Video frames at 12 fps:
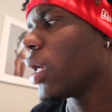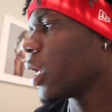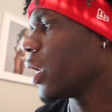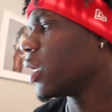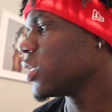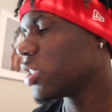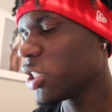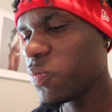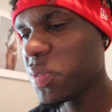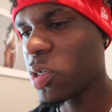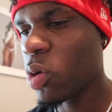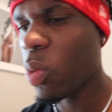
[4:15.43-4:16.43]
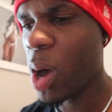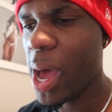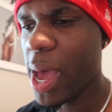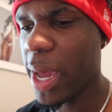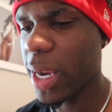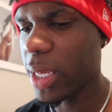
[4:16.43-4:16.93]
Like that nigga just be
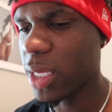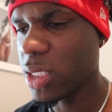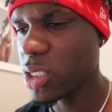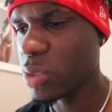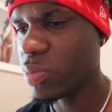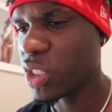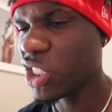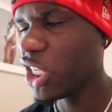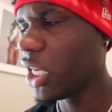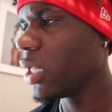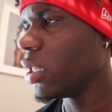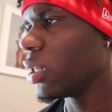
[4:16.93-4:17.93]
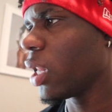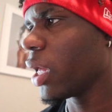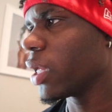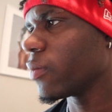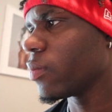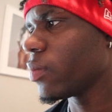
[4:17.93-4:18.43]
quiet. Like he just be chilling.
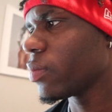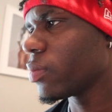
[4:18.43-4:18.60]
Like